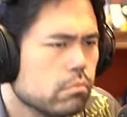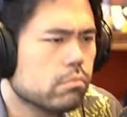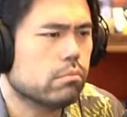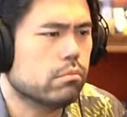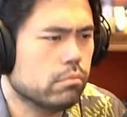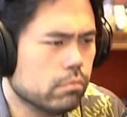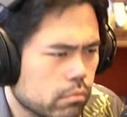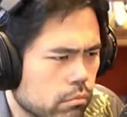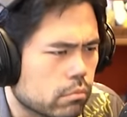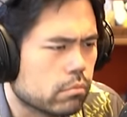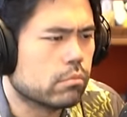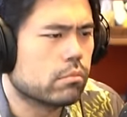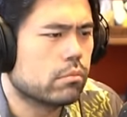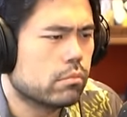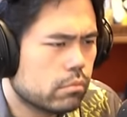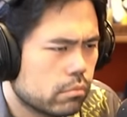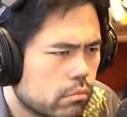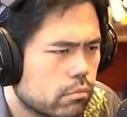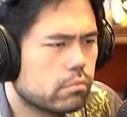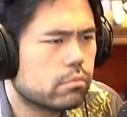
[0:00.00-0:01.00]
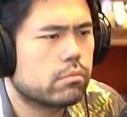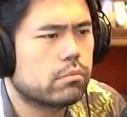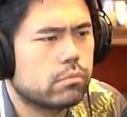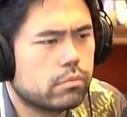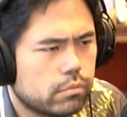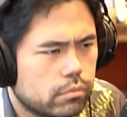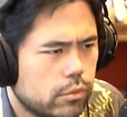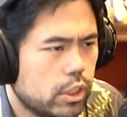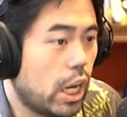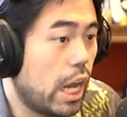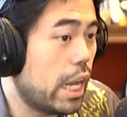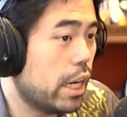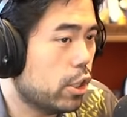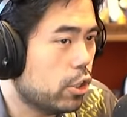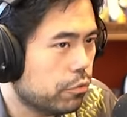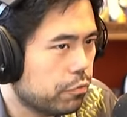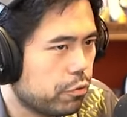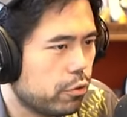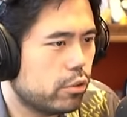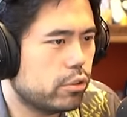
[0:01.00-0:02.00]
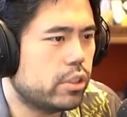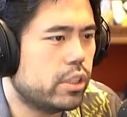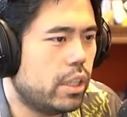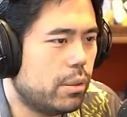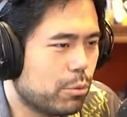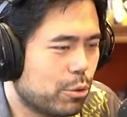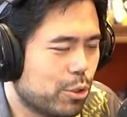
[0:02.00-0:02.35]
Mm. Not a good first game.